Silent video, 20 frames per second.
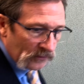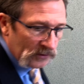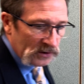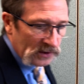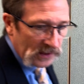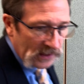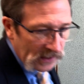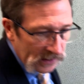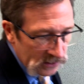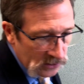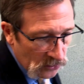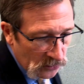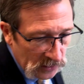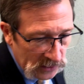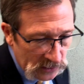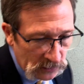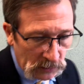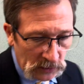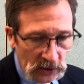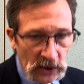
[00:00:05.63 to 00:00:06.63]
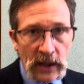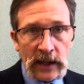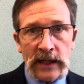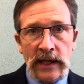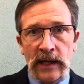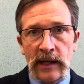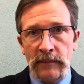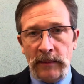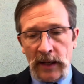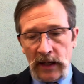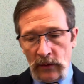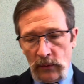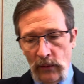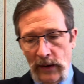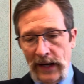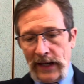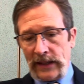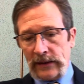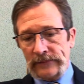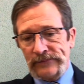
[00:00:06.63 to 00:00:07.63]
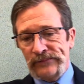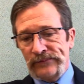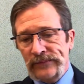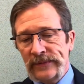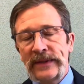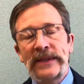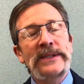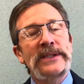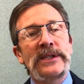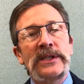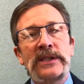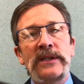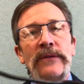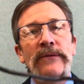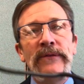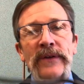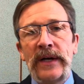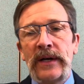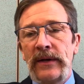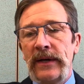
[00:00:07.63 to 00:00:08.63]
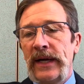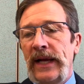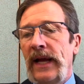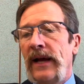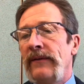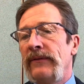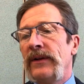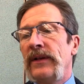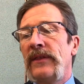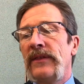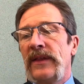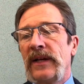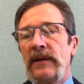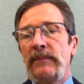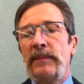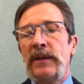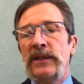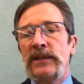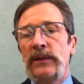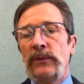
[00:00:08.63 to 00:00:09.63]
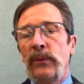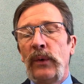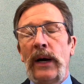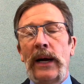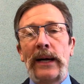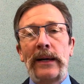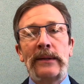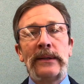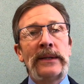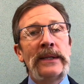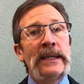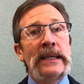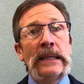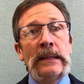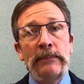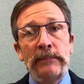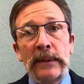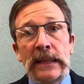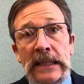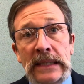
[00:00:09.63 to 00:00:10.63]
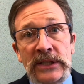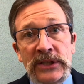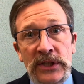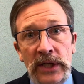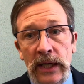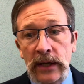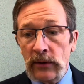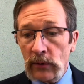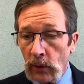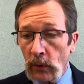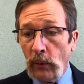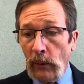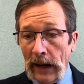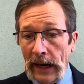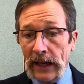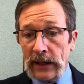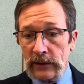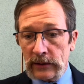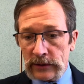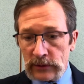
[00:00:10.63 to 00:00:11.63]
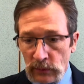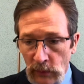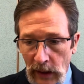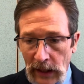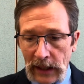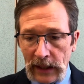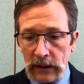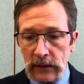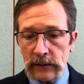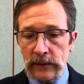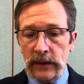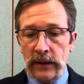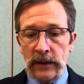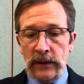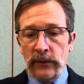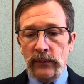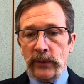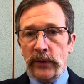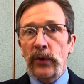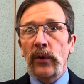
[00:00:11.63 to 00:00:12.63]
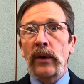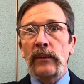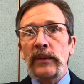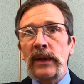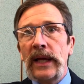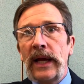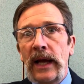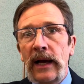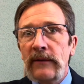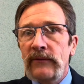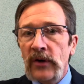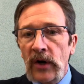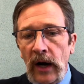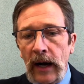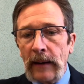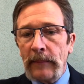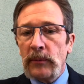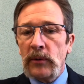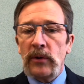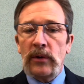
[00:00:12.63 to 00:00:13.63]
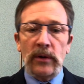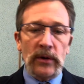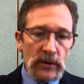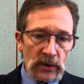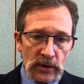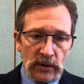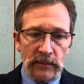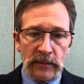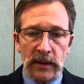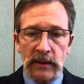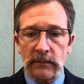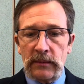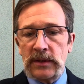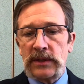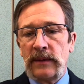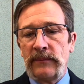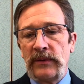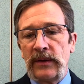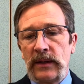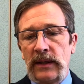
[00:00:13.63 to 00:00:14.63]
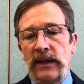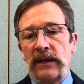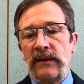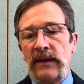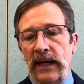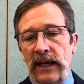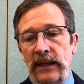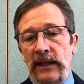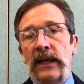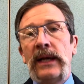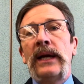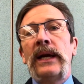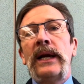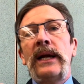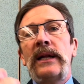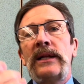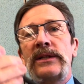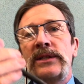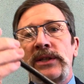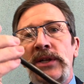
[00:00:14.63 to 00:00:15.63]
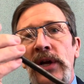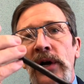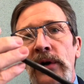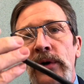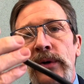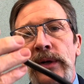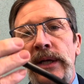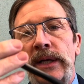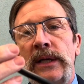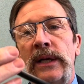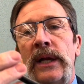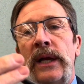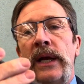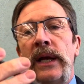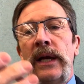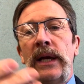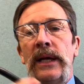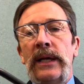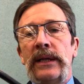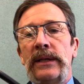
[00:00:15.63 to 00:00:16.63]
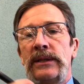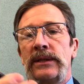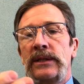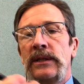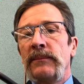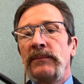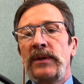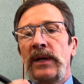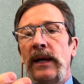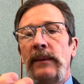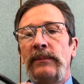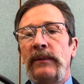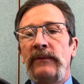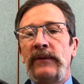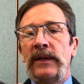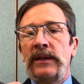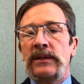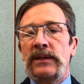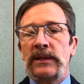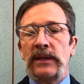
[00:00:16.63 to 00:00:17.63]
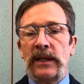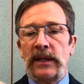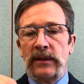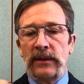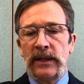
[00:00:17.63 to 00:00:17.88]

For today's quiz, we're talking about wire. This is a very heavy, thick piece of wire, but in general, wire is wire. We normally have copper or aluminum or something like that, and it's coated in some type of insulator.